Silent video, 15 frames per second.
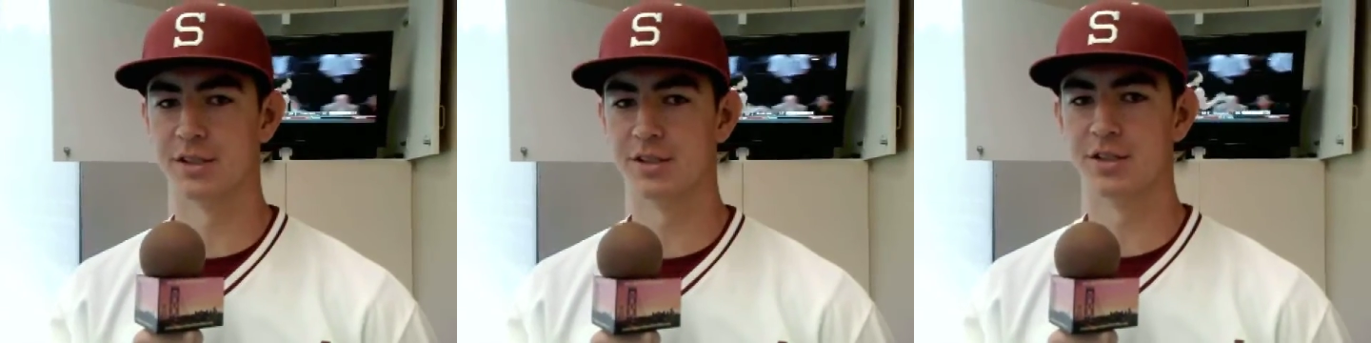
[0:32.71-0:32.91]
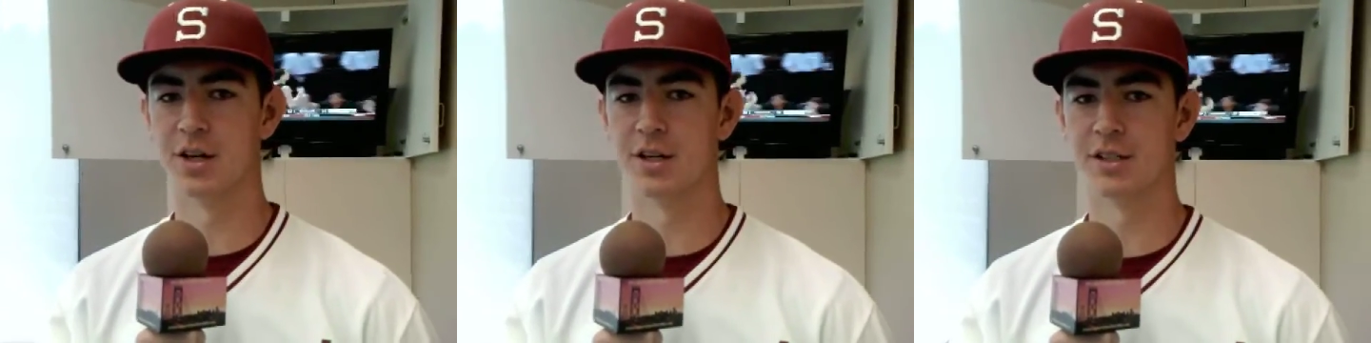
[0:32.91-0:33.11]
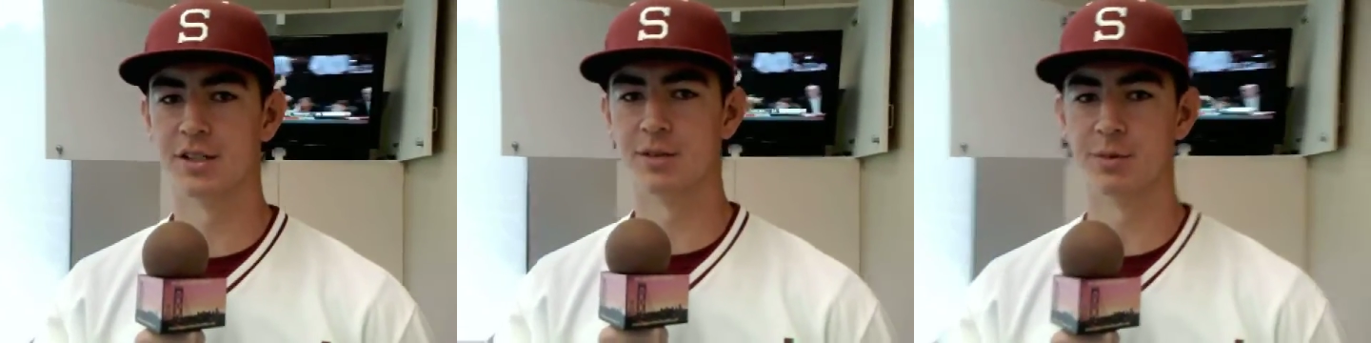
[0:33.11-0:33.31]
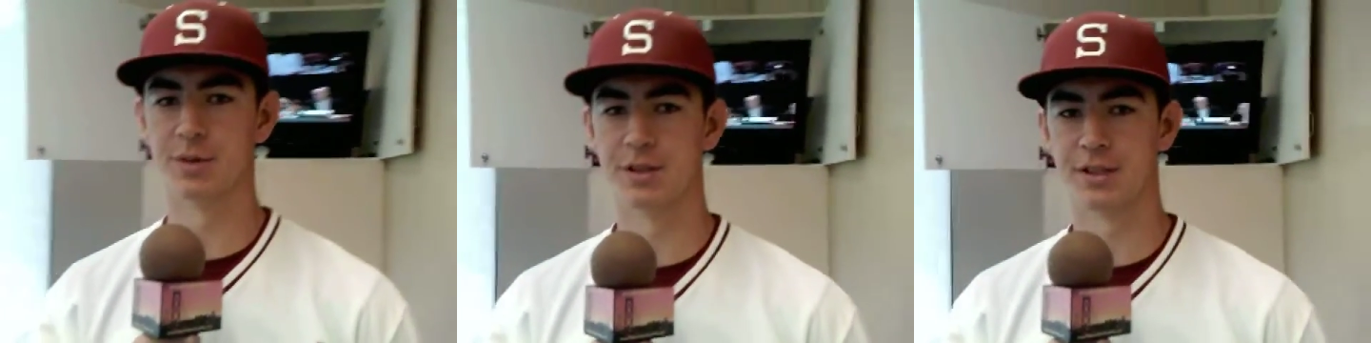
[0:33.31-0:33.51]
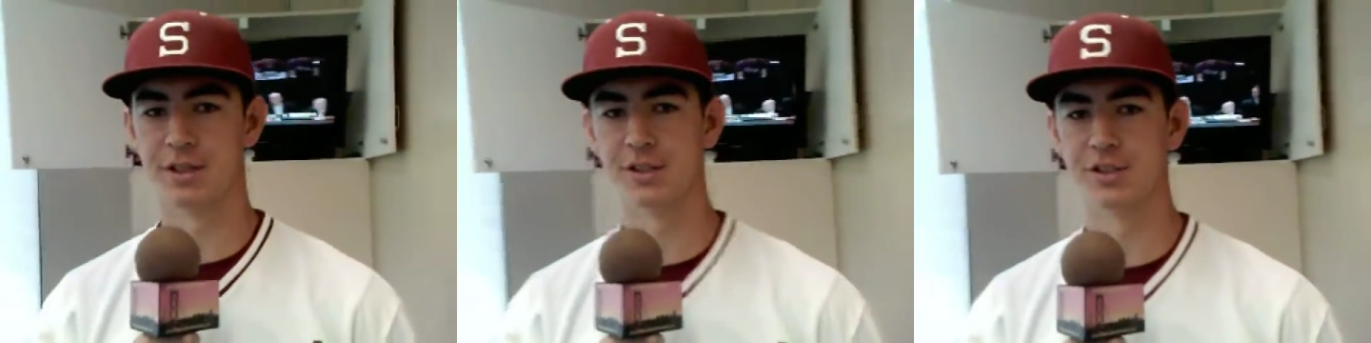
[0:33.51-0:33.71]
and John did a
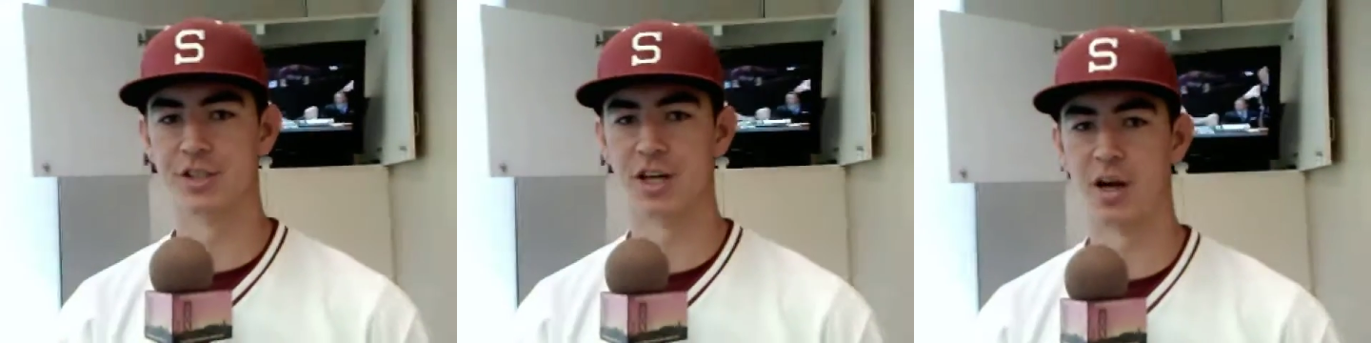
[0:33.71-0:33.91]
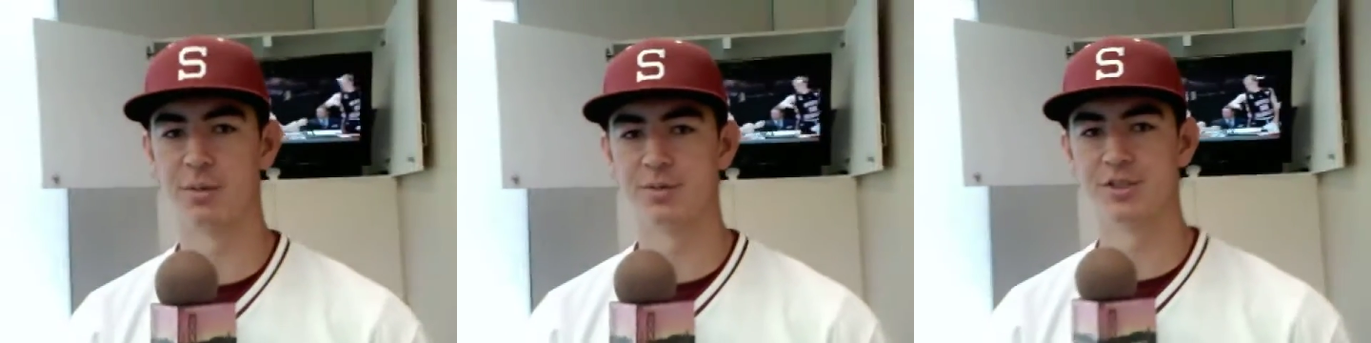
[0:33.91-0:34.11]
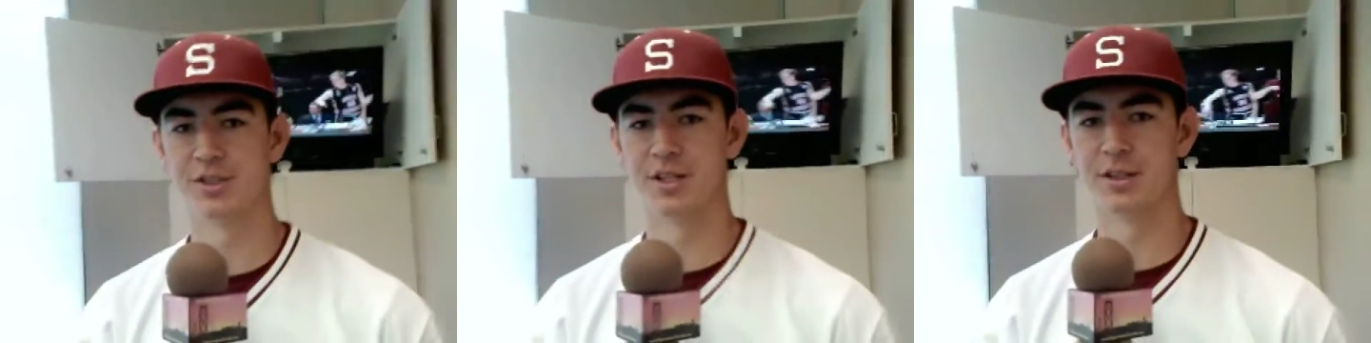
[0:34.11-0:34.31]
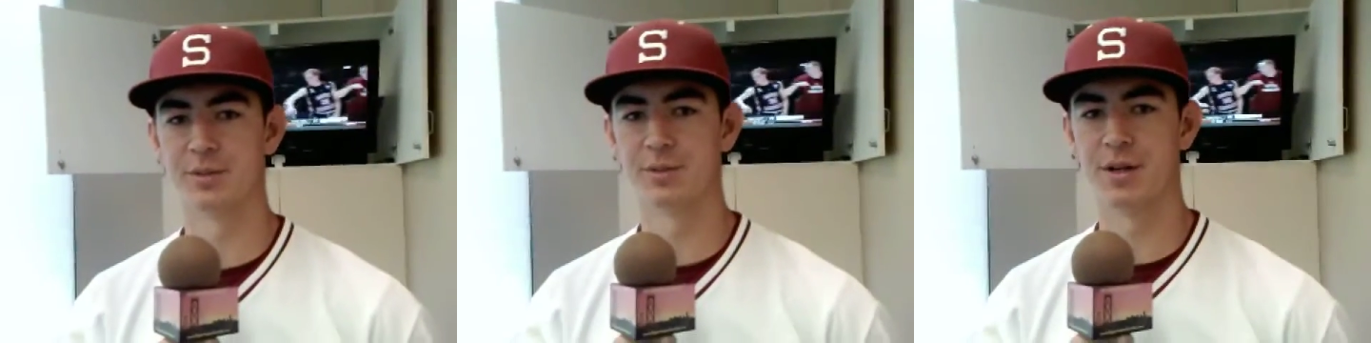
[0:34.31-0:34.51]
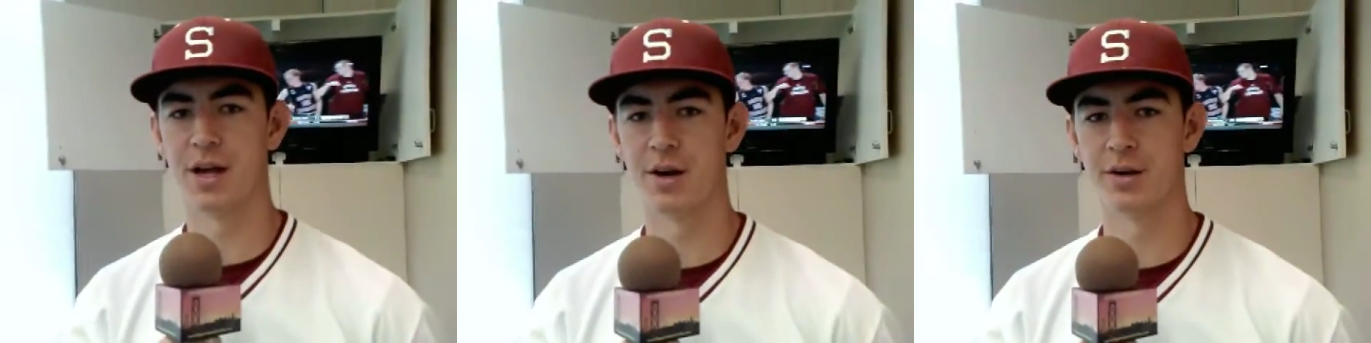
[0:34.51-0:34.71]
really good job shutting
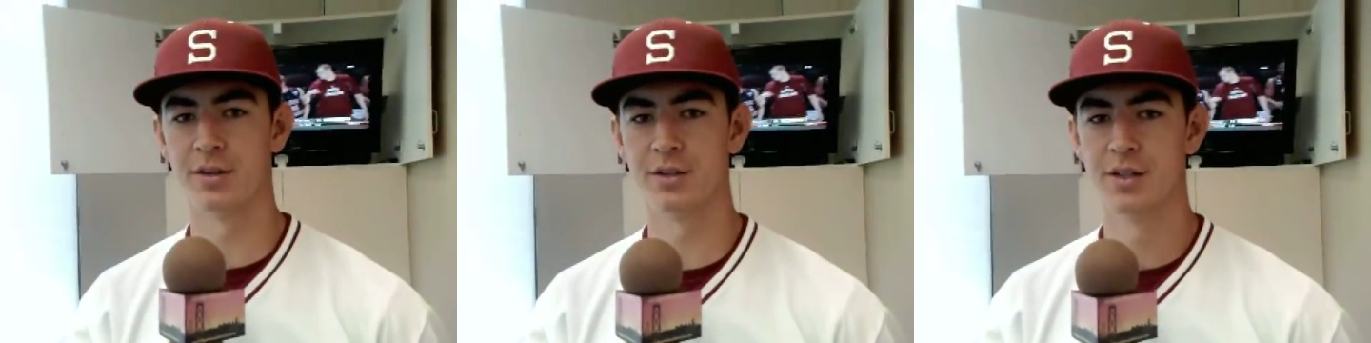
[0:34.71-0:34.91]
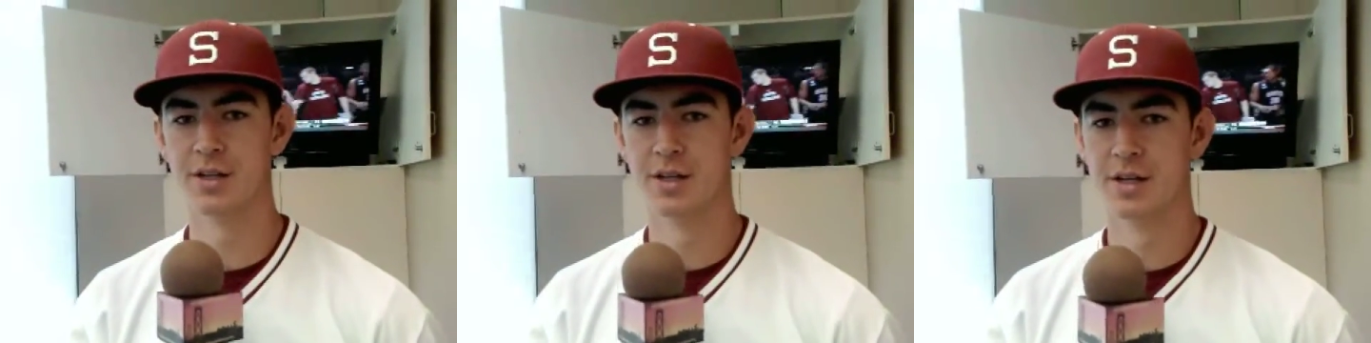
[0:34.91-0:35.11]
them down.